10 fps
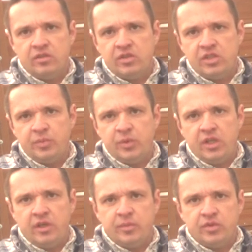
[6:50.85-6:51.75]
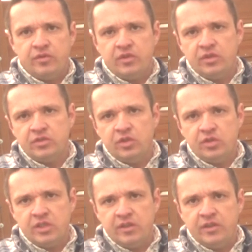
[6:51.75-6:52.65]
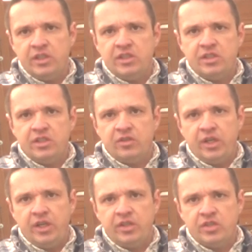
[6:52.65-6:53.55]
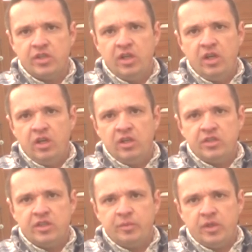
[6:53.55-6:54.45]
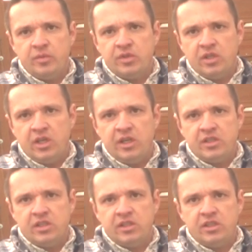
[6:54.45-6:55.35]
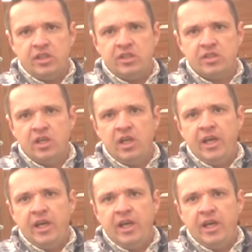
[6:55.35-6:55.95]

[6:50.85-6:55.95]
chip temps of in the low 70 C range, uh, sometimes in the high 60s,